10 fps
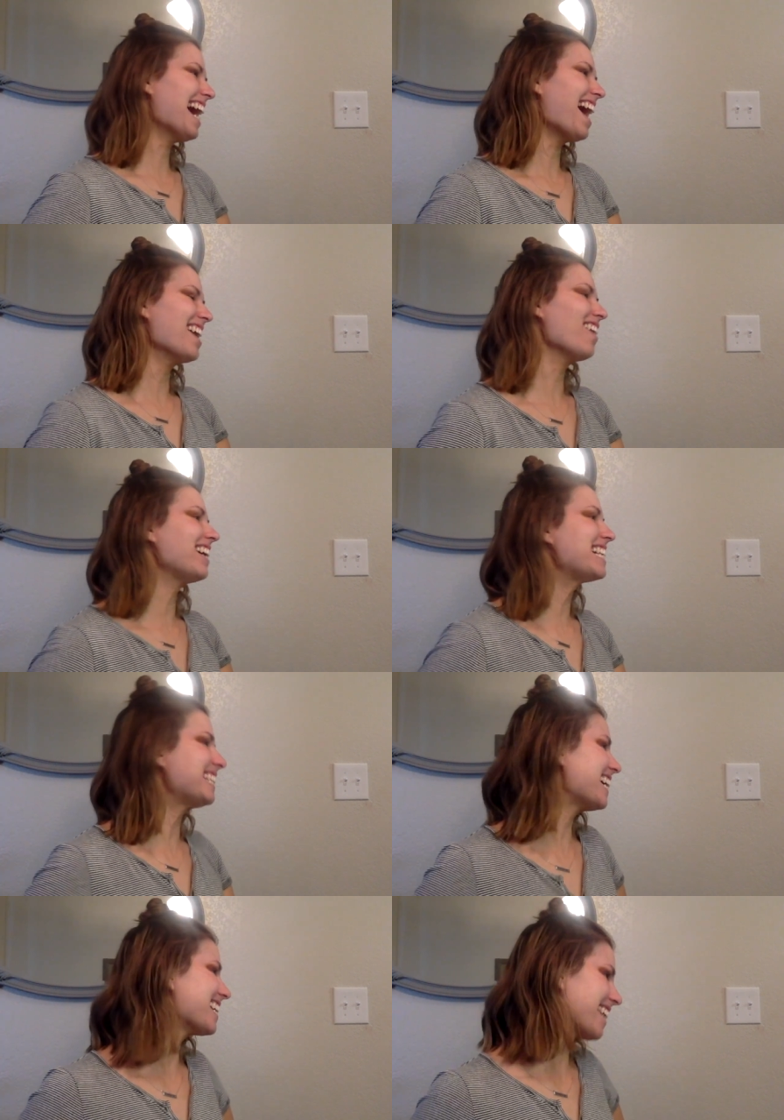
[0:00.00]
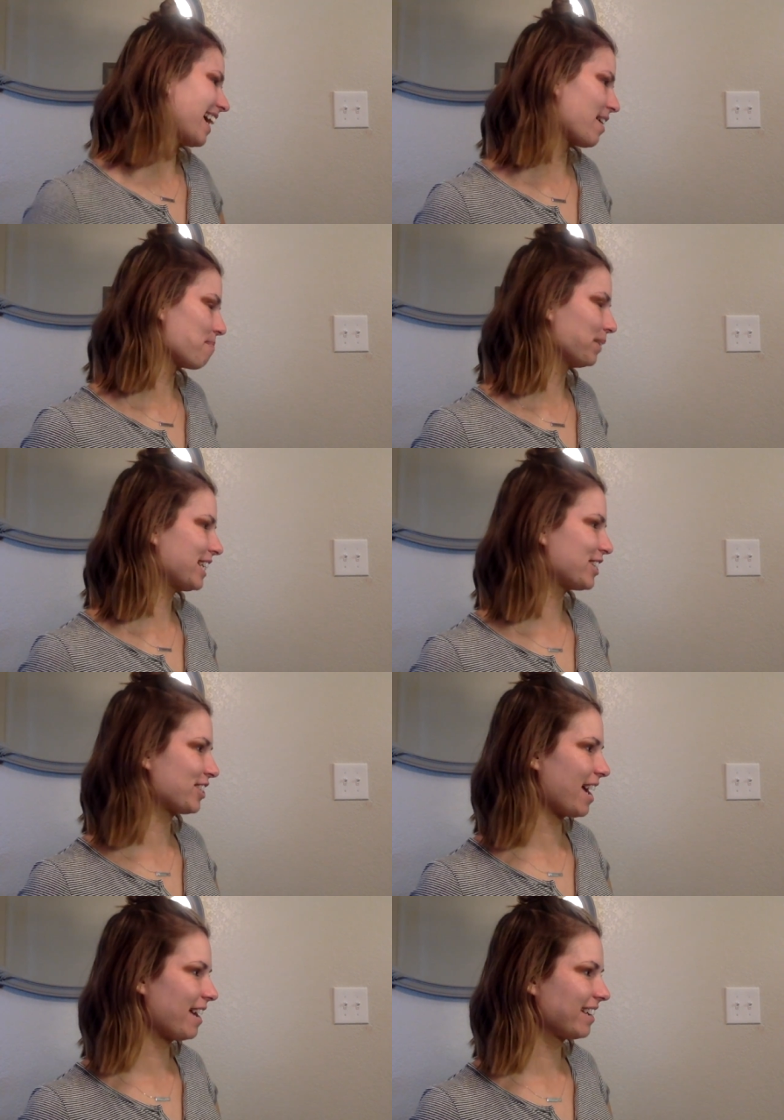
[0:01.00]
mind. All I see is like a
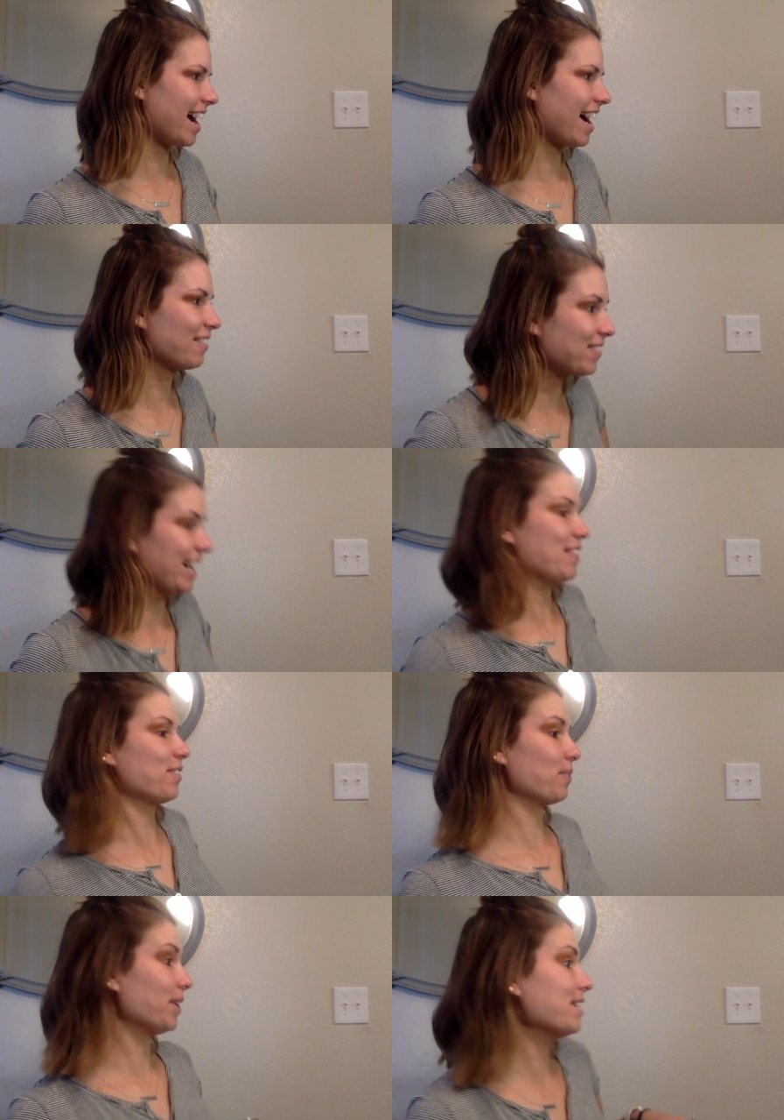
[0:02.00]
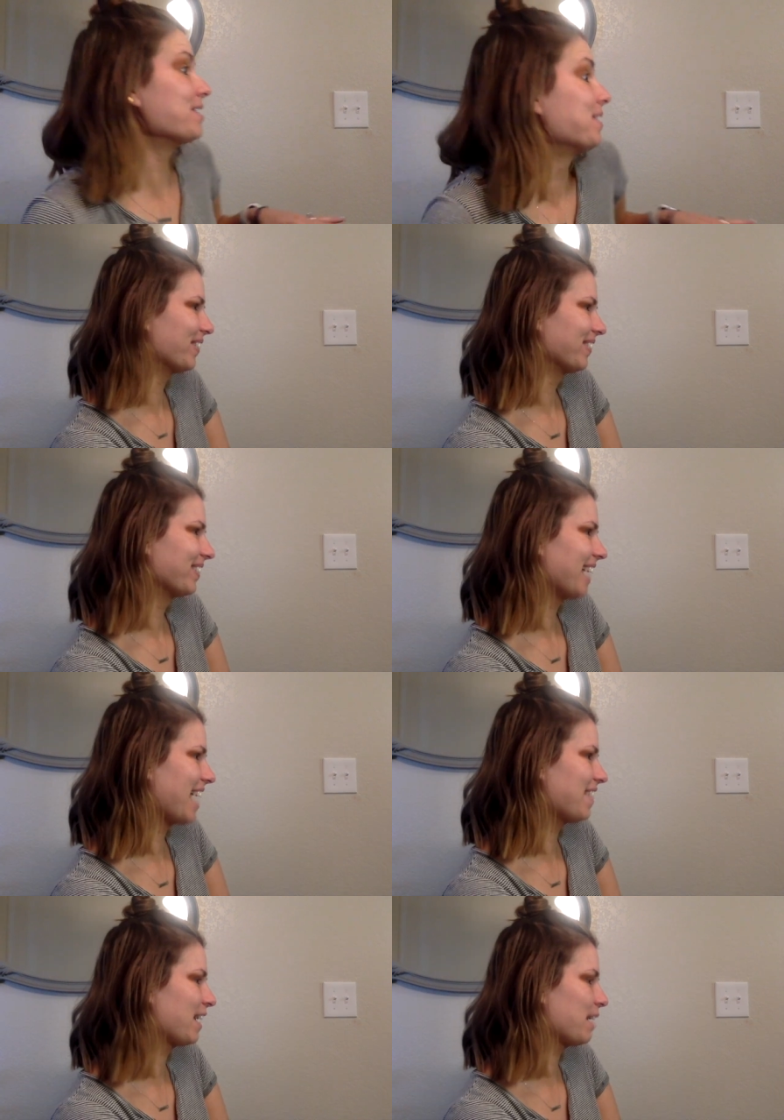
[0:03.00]
bleached head guy running through the woods.
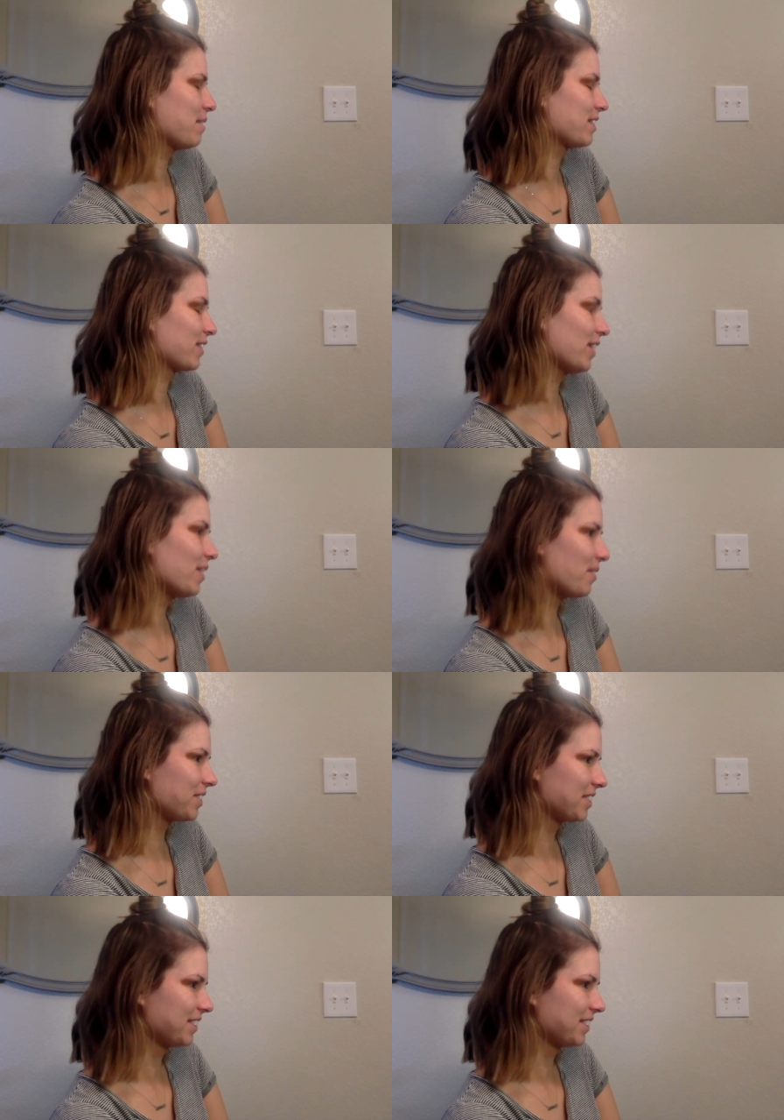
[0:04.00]
I think he was clothed.